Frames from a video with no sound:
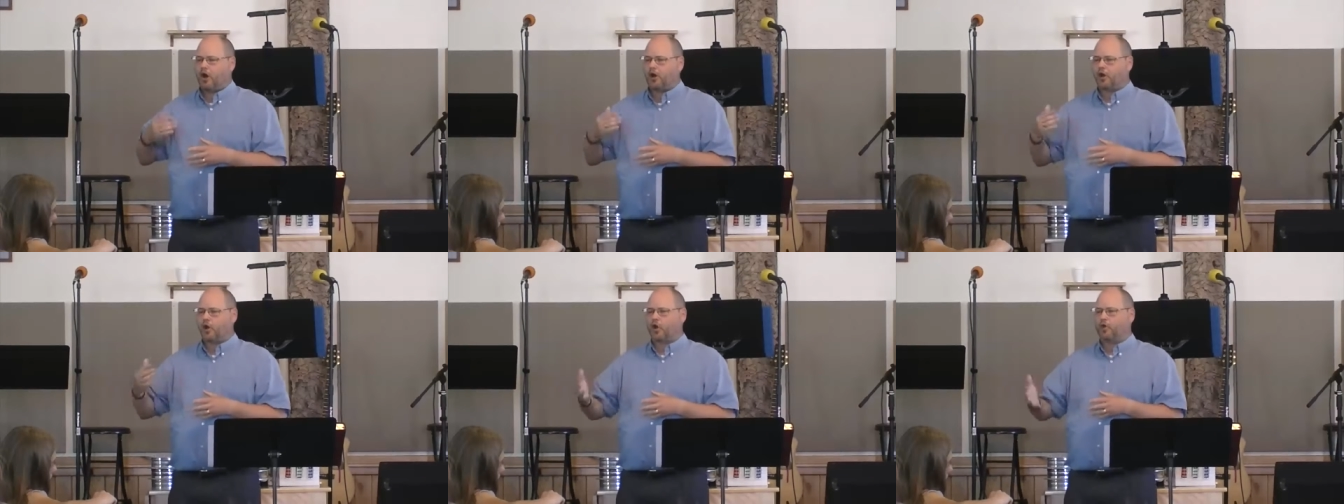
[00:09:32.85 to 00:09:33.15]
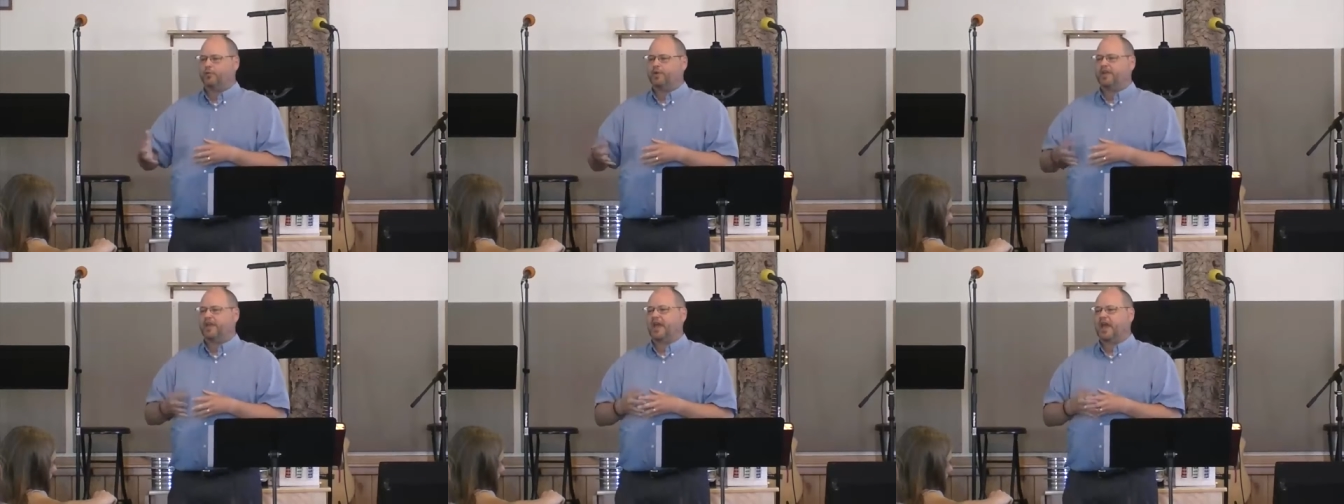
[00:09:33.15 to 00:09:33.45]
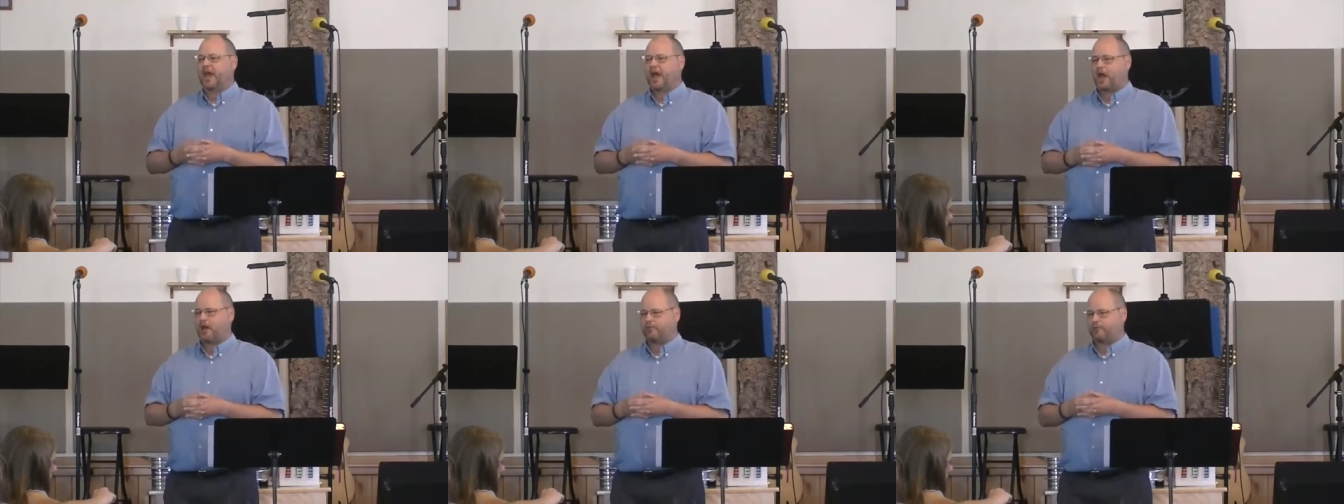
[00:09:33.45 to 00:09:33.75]
on her
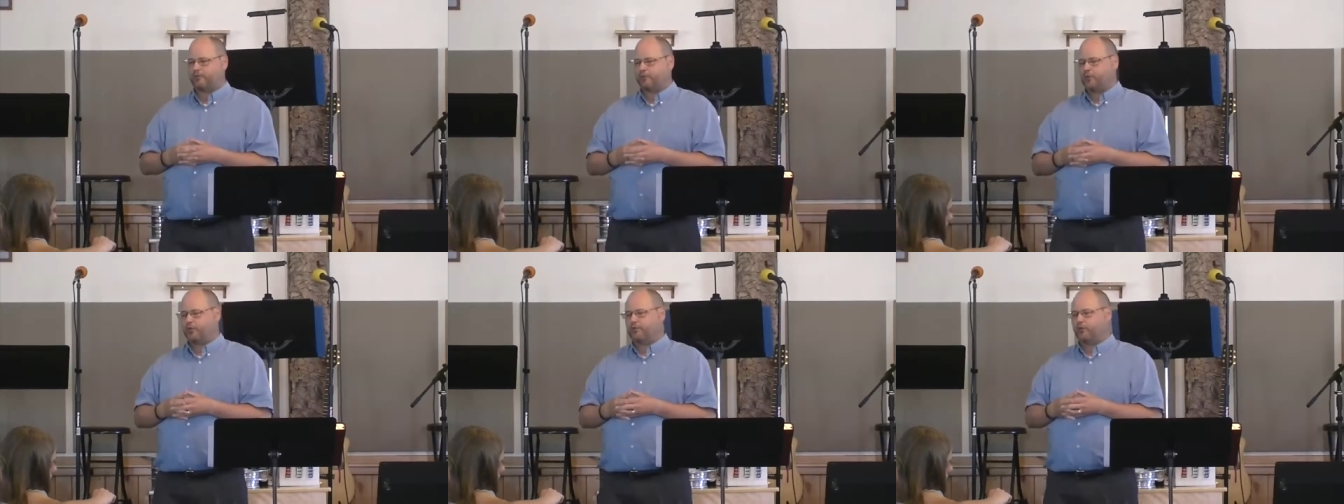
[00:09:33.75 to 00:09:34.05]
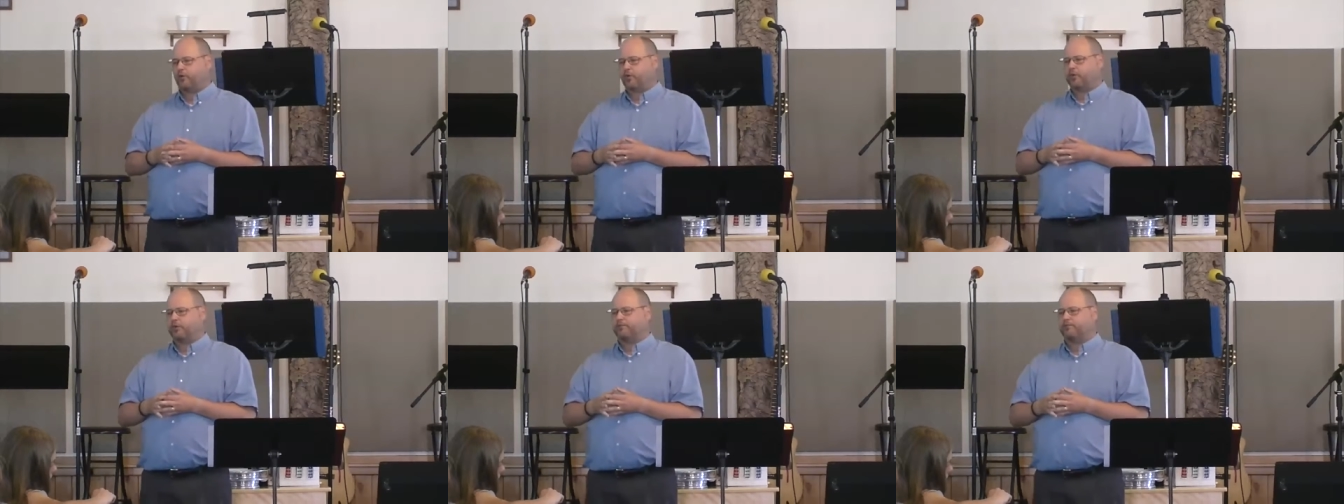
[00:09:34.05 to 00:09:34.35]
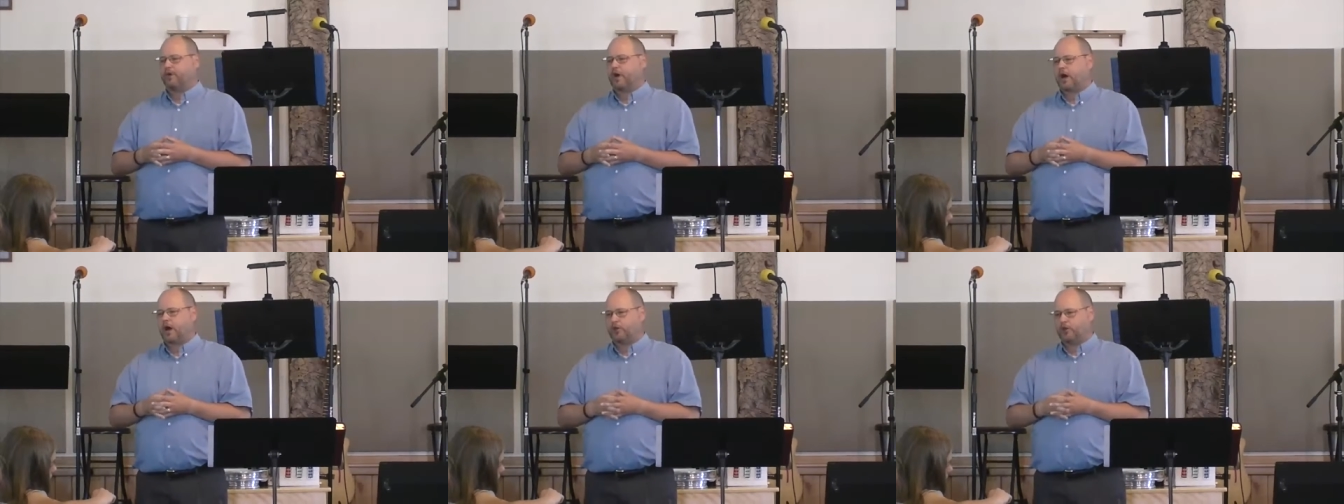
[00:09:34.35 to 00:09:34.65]
behalf before the
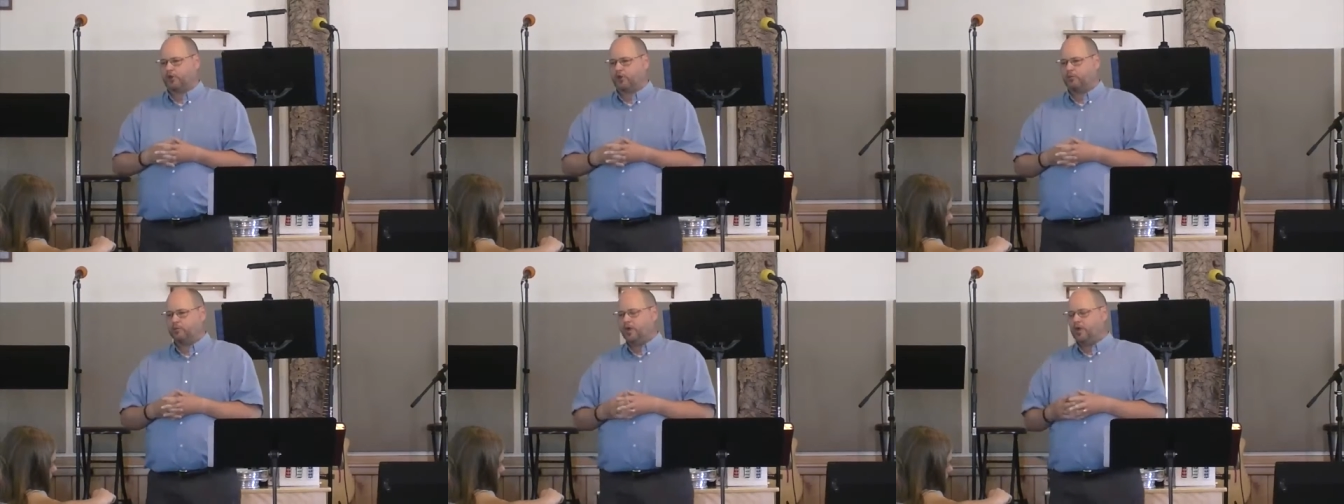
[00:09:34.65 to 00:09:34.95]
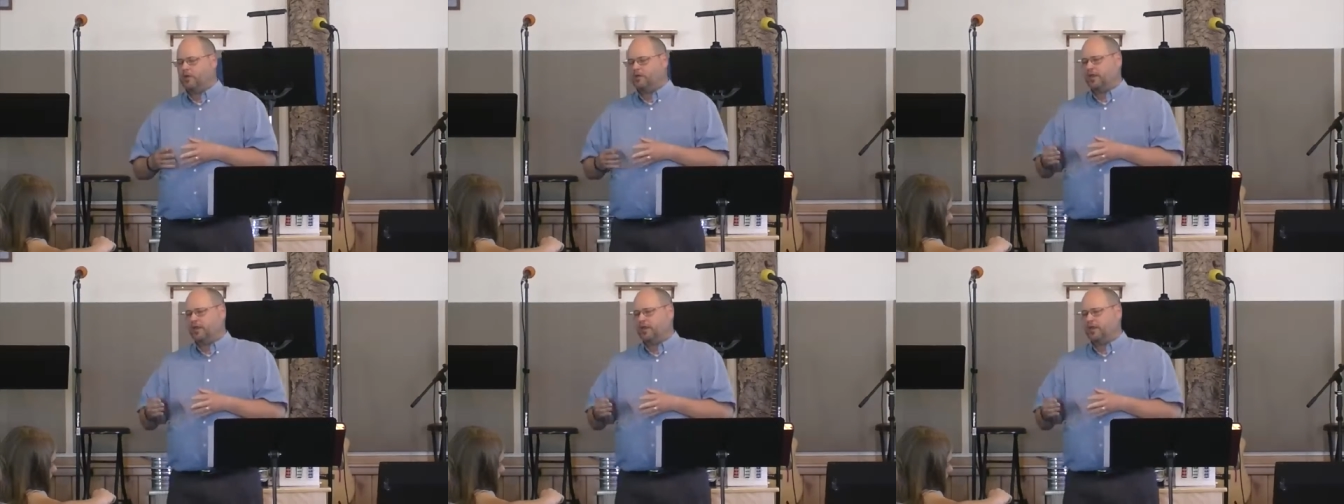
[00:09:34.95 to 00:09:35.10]
Father.